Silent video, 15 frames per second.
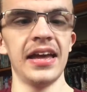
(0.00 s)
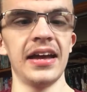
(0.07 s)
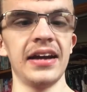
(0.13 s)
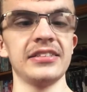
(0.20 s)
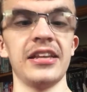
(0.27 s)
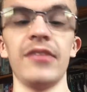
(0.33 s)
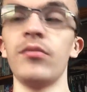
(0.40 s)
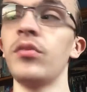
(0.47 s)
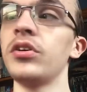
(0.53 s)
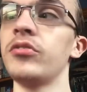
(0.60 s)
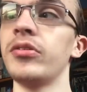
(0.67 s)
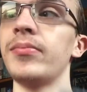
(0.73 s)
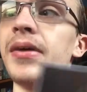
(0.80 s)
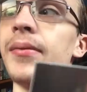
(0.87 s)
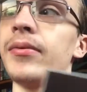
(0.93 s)
because everyone who
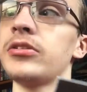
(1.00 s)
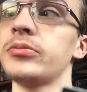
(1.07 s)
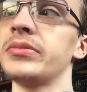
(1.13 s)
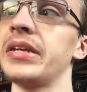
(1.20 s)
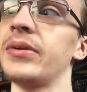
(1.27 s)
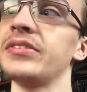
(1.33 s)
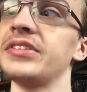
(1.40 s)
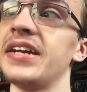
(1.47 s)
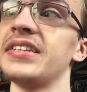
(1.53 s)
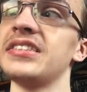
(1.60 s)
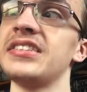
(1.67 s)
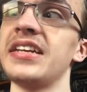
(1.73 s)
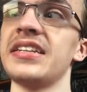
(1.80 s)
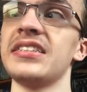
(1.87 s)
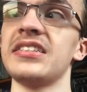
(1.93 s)
remembers when they were 10
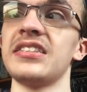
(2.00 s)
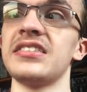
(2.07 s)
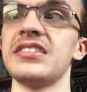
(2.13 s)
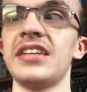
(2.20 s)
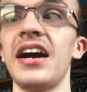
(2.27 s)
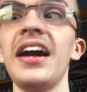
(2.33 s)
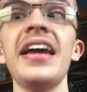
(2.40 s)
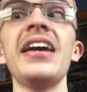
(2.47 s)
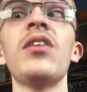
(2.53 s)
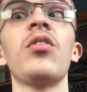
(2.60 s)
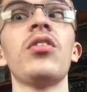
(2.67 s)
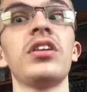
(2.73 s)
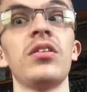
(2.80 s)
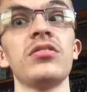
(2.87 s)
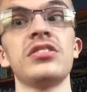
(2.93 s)
cents is dying or
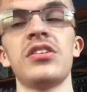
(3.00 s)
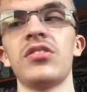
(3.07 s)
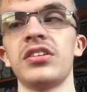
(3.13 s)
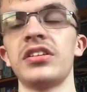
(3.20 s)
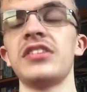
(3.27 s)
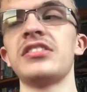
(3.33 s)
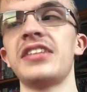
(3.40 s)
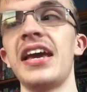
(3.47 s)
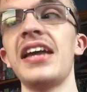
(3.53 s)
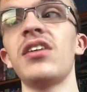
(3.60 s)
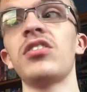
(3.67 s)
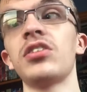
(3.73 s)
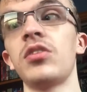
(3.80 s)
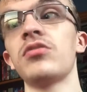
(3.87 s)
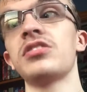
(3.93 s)
close to, is dead
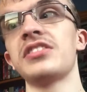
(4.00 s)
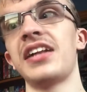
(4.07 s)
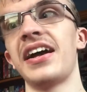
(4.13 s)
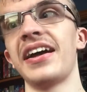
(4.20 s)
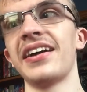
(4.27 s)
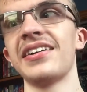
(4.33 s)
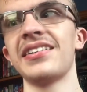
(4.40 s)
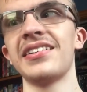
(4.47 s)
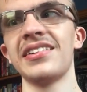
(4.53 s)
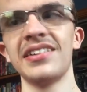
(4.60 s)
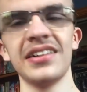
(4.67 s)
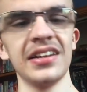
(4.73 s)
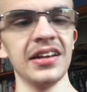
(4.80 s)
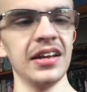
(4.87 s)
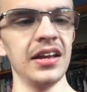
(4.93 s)
or close to dying.
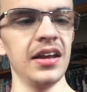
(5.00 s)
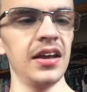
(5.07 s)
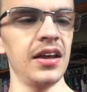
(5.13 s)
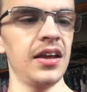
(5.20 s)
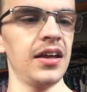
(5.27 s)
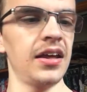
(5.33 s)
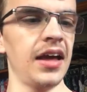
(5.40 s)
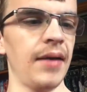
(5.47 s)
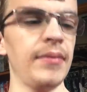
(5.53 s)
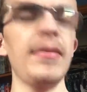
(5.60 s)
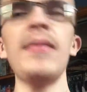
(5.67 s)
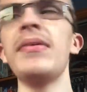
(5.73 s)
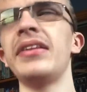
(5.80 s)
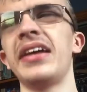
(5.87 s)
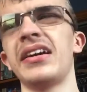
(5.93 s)
I mean,
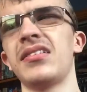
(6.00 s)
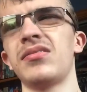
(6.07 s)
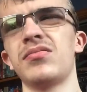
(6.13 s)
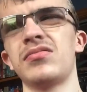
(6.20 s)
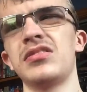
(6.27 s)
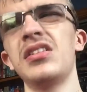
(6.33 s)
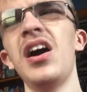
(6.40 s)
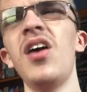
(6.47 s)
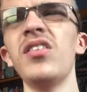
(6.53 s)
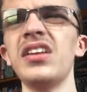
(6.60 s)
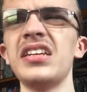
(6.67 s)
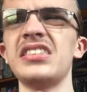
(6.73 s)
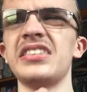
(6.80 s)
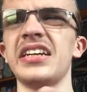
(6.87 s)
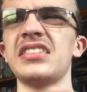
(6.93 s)
maybe like, no, in
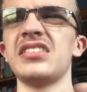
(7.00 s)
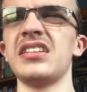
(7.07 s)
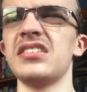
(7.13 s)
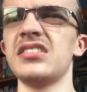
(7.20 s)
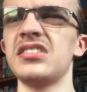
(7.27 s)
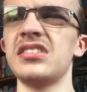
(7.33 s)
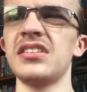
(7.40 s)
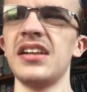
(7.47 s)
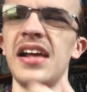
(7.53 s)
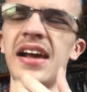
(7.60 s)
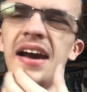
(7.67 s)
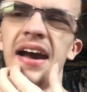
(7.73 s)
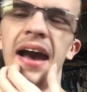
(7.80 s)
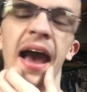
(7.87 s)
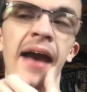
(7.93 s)
his 60s.
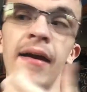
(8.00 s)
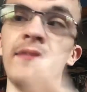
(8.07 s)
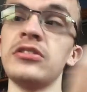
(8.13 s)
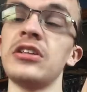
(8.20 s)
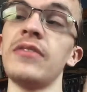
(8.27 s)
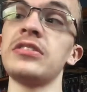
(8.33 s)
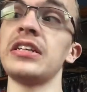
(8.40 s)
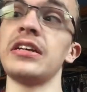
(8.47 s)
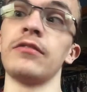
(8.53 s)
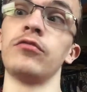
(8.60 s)
I, I, I was, I was thinking